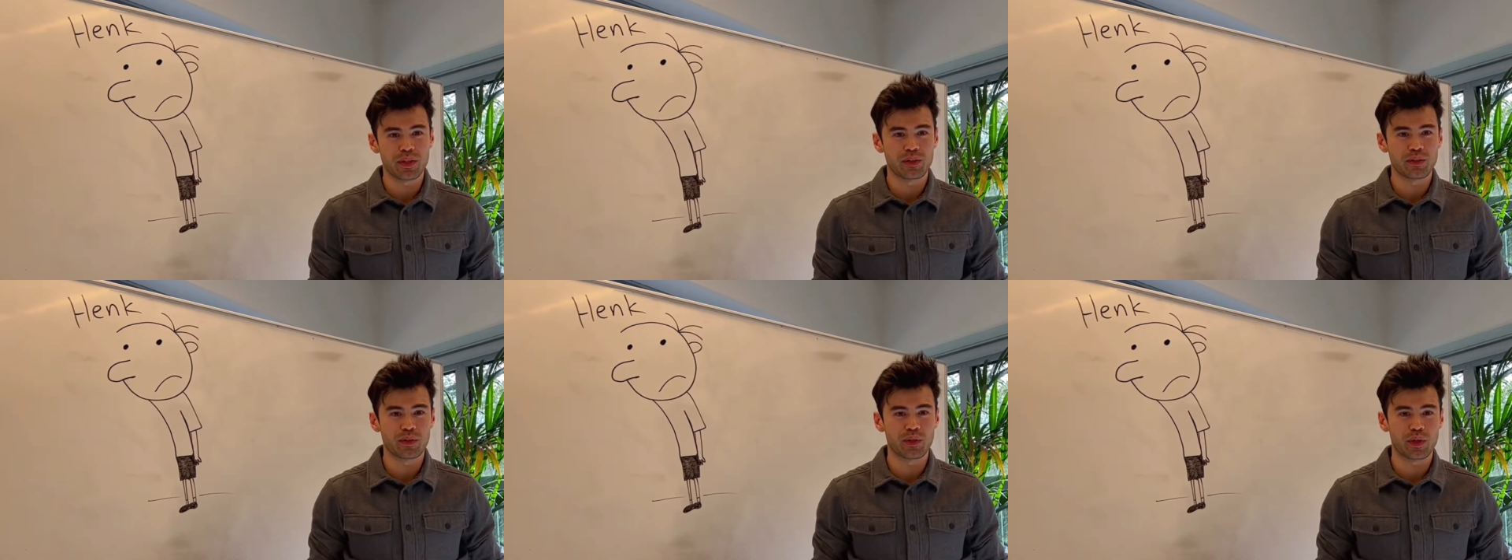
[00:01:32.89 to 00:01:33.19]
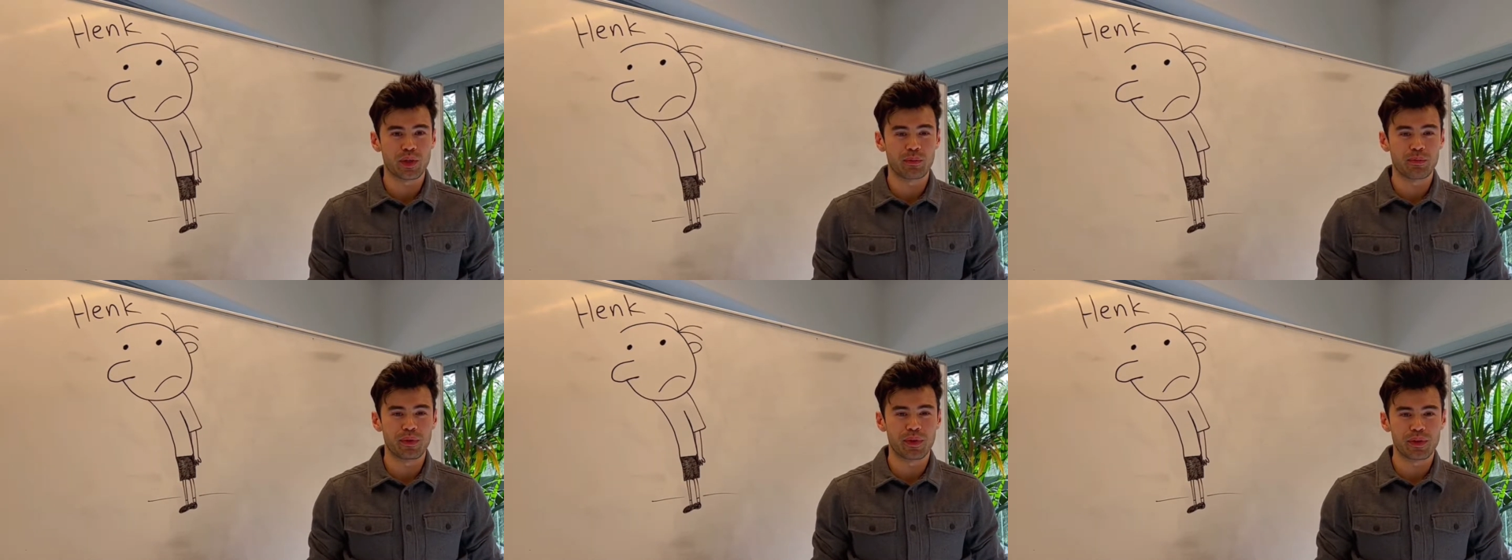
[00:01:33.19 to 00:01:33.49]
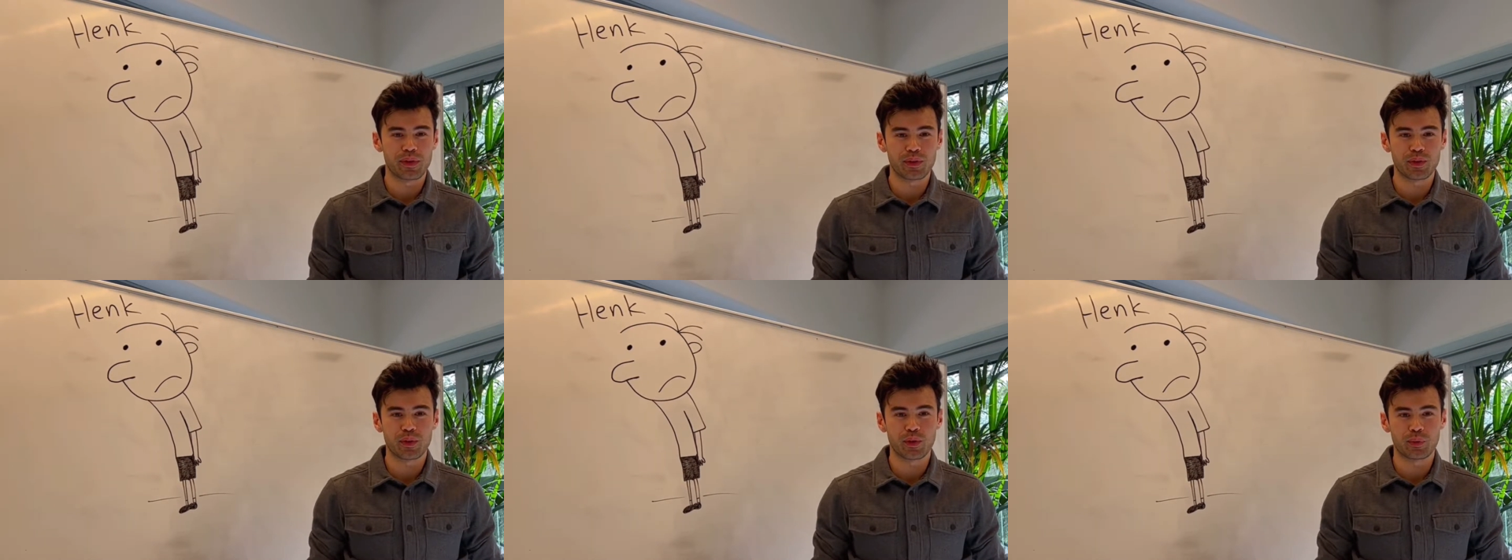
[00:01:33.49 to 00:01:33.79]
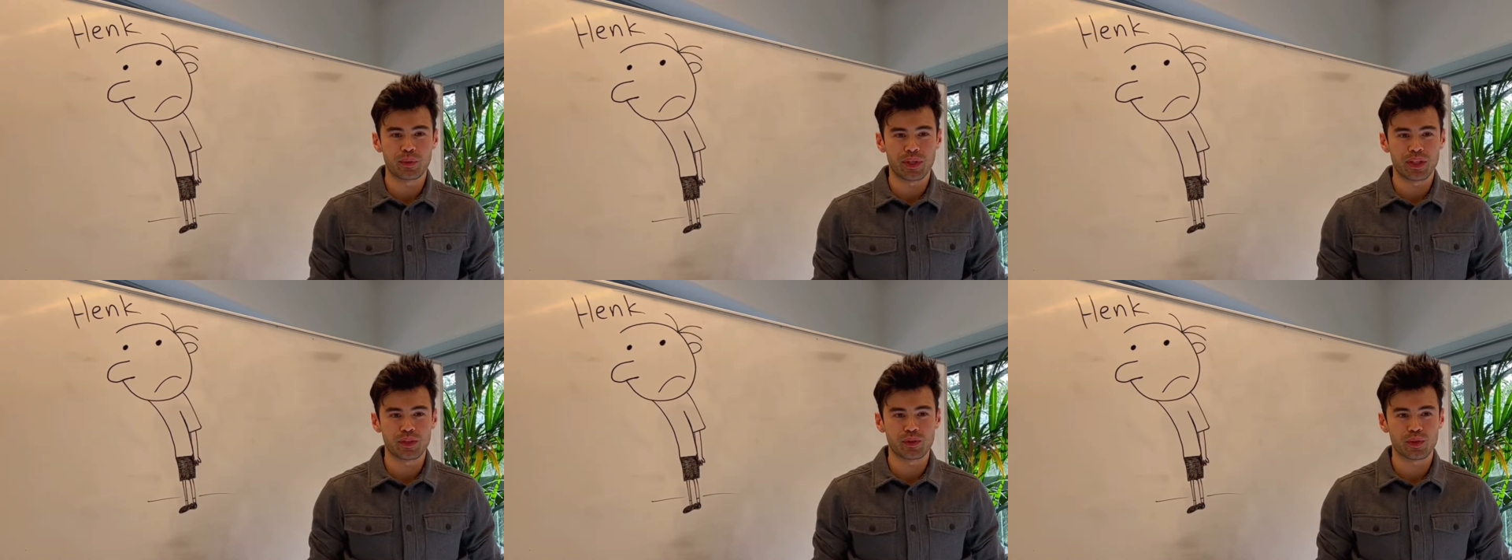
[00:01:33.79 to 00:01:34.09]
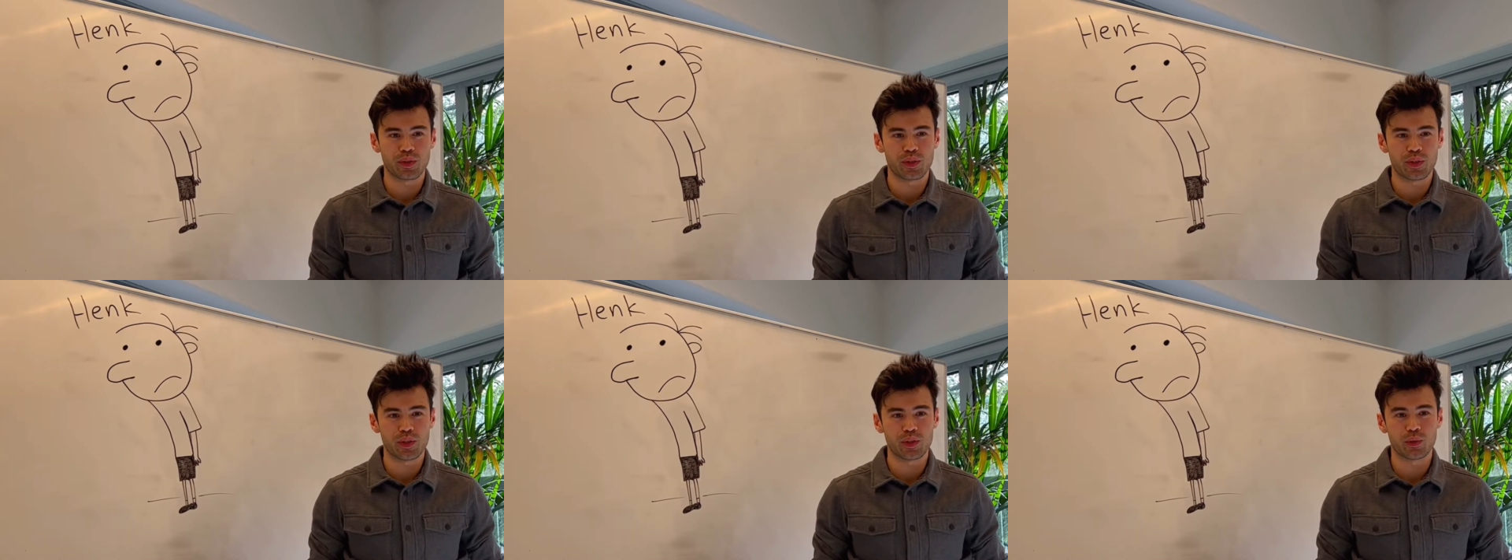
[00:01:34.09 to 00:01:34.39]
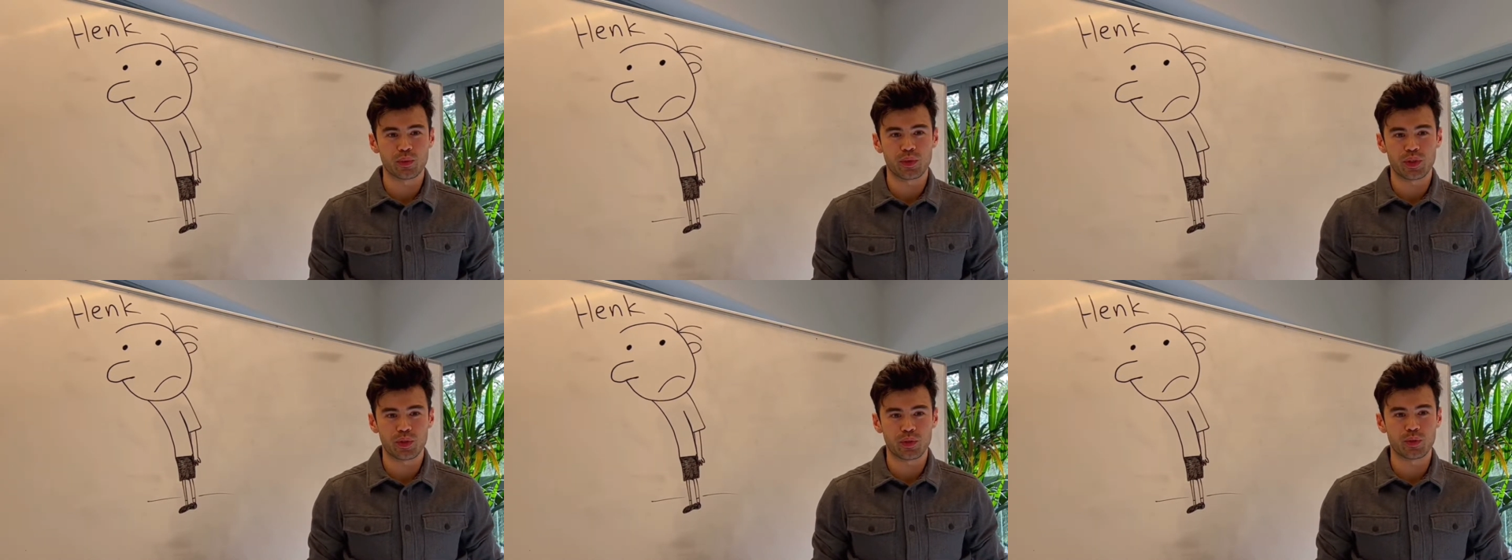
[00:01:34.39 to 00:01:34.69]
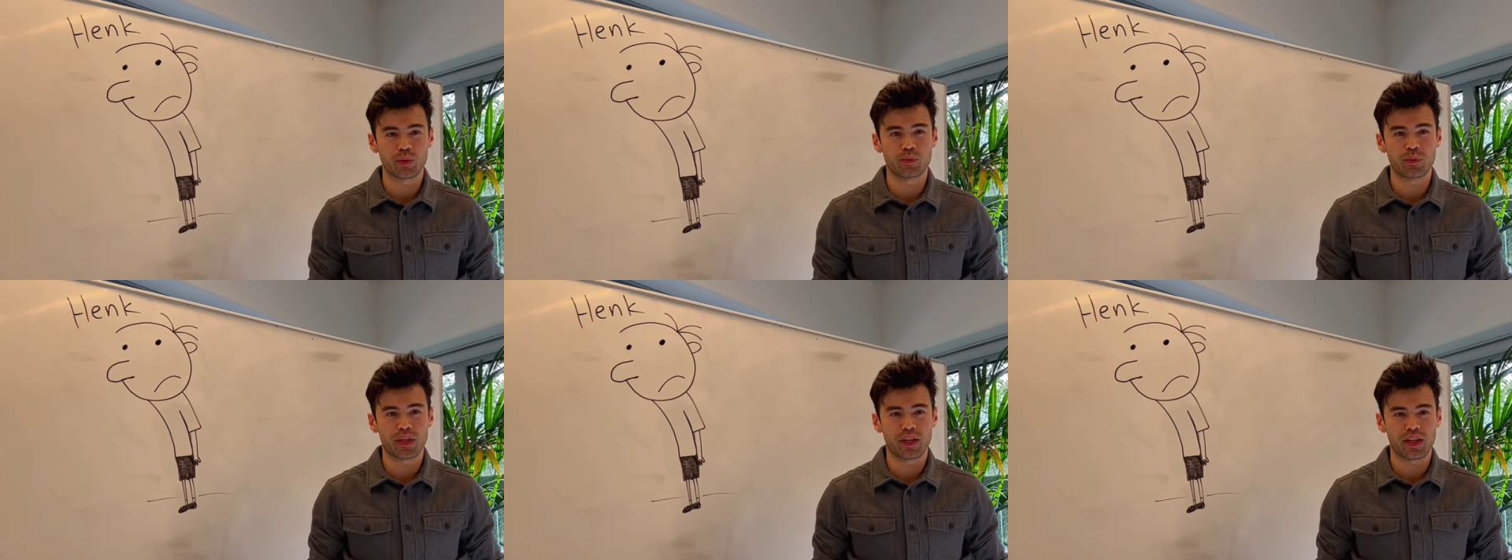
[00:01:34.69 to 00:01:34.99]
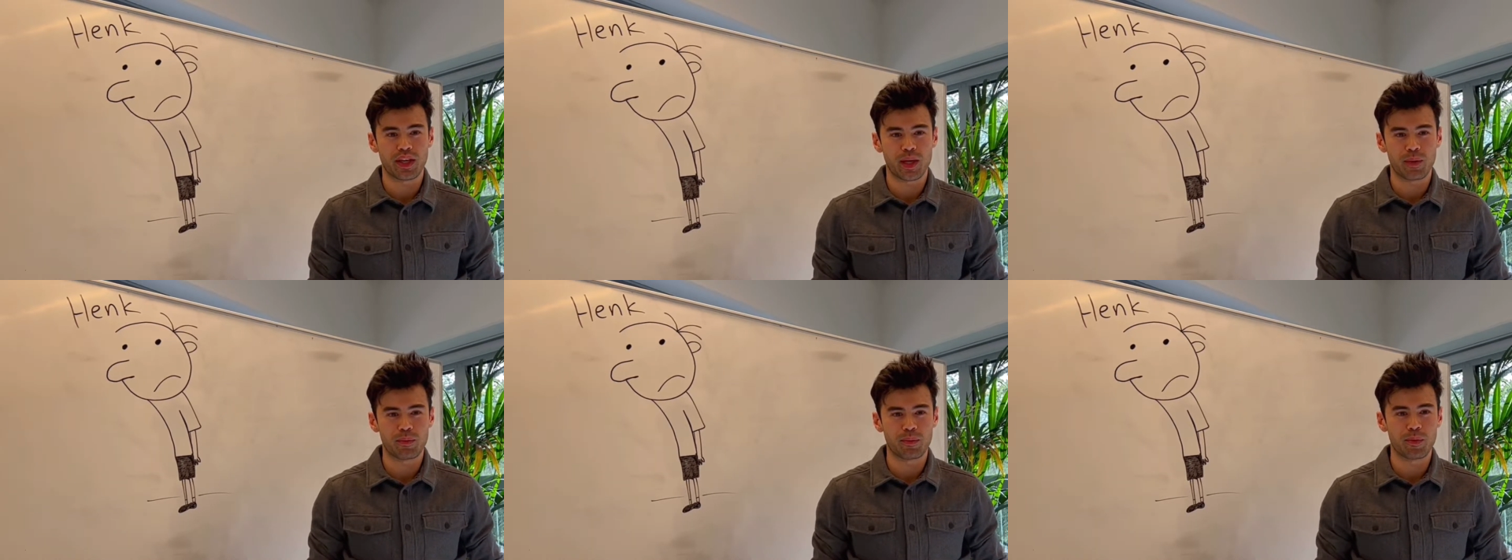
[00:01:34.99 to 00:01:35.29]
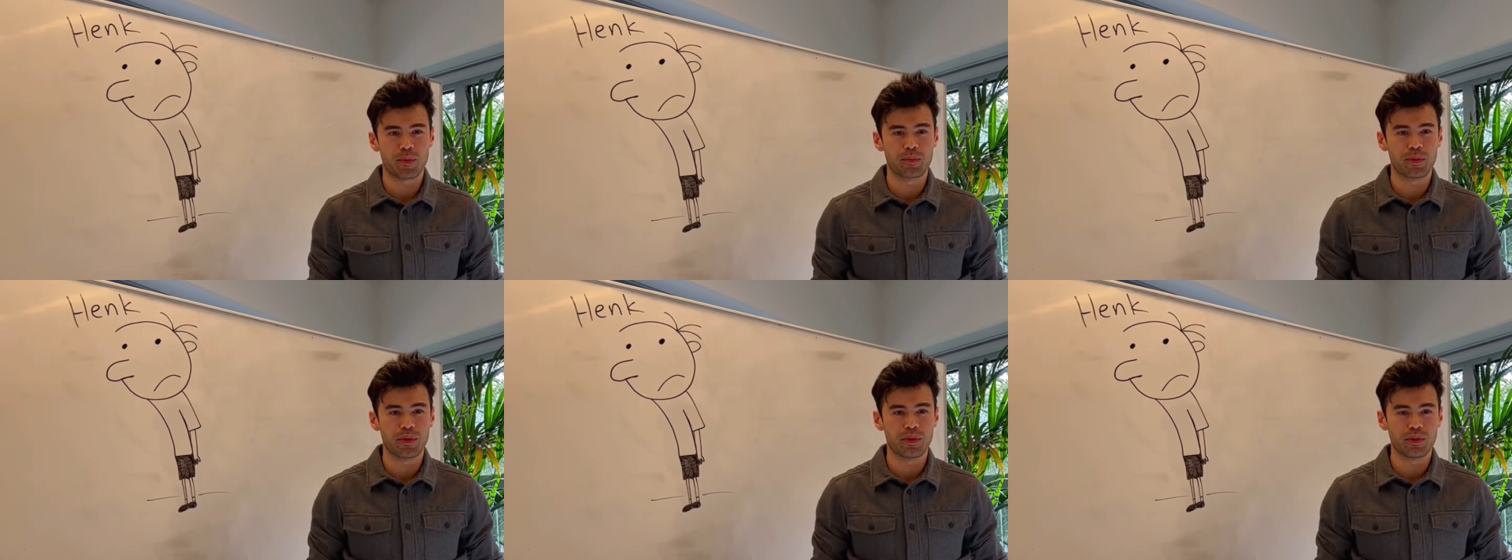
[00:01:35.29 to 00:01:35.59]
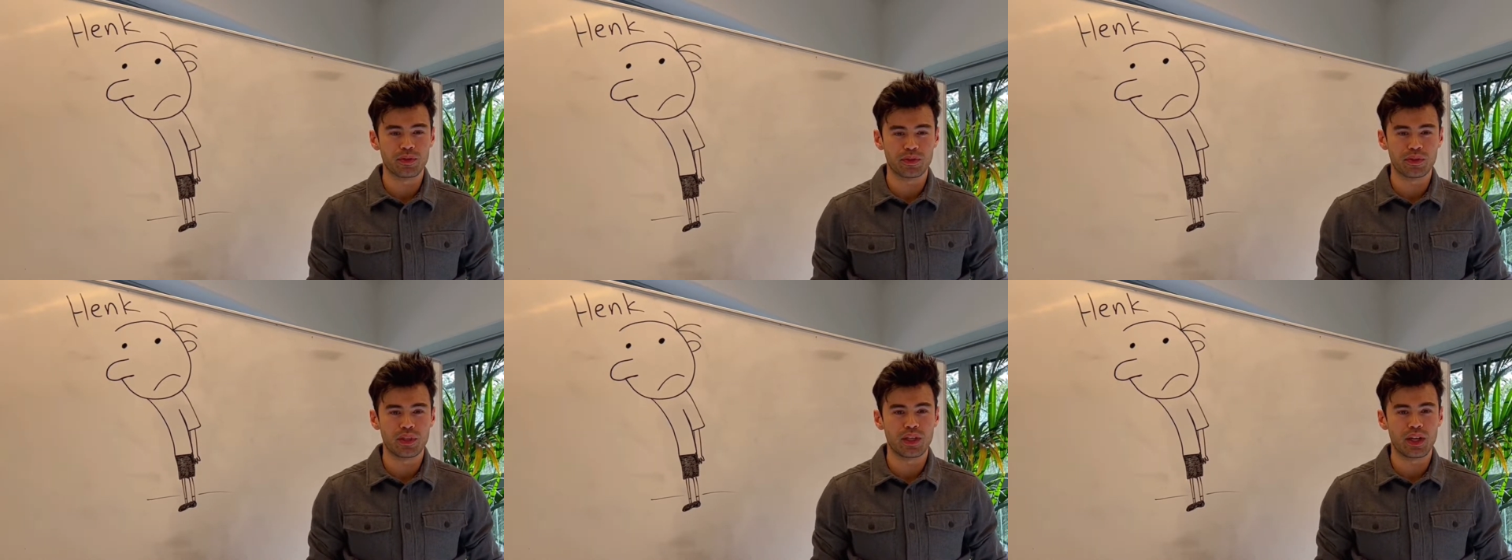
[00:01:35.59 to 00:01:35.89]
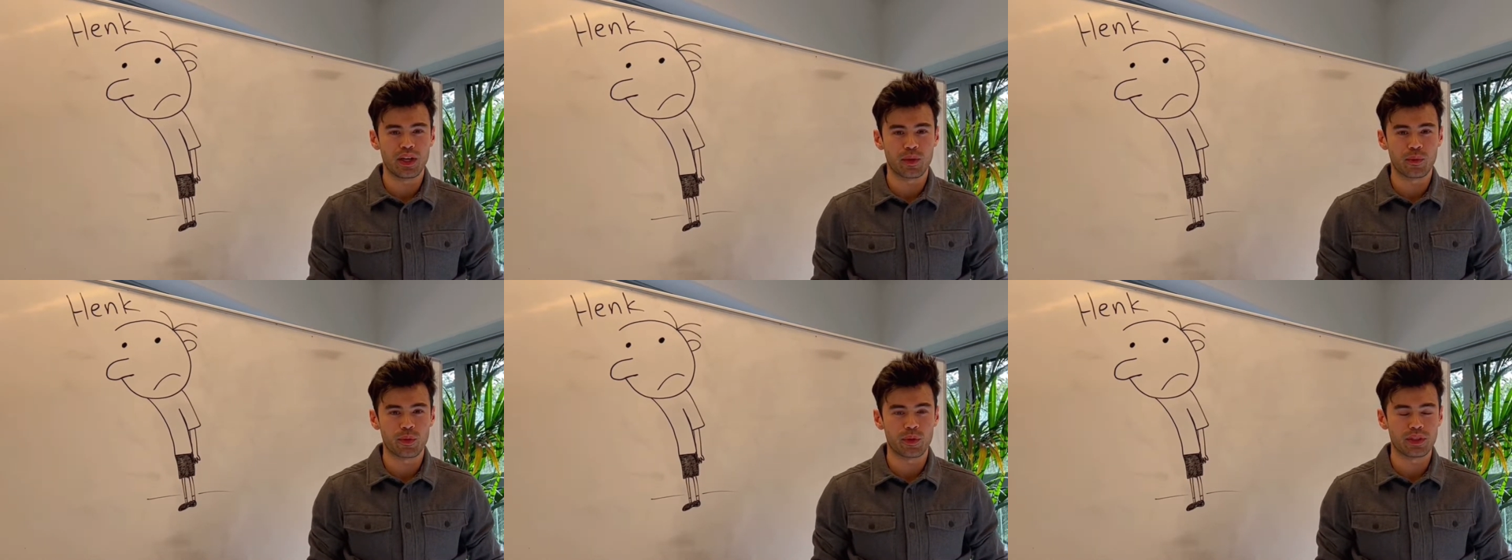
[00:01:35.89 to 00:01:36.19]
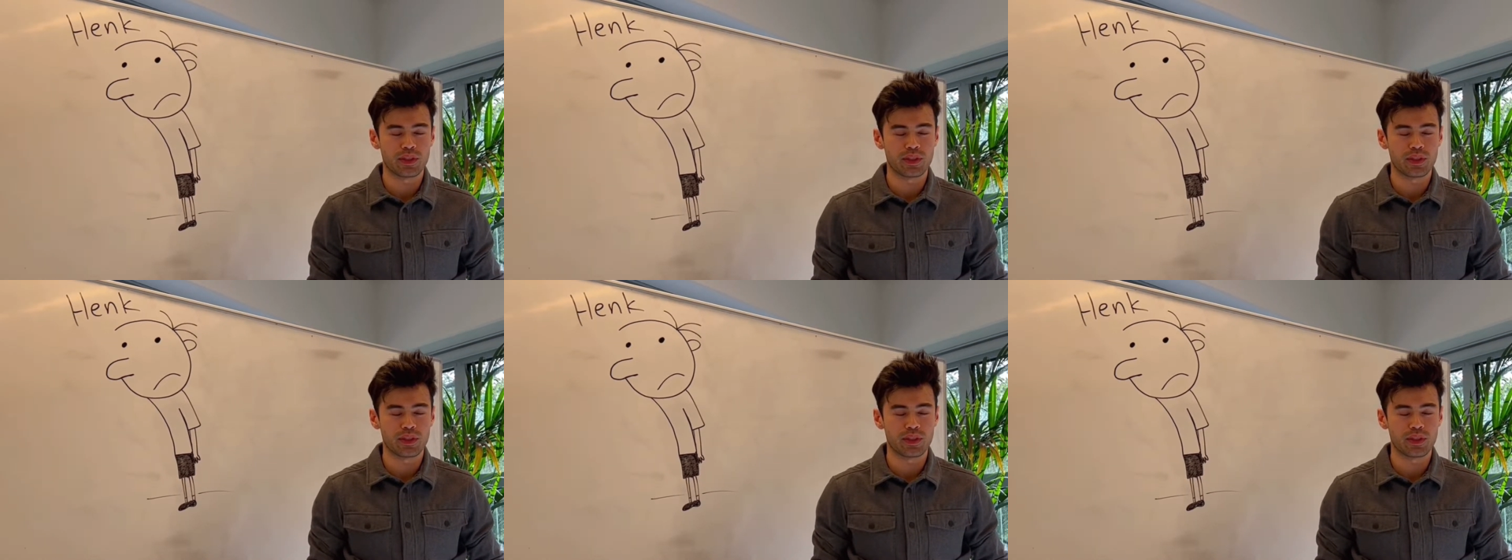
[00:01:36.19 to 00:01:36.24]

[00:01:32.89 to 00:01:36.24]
for a model to be introduced which would be capable of dealing with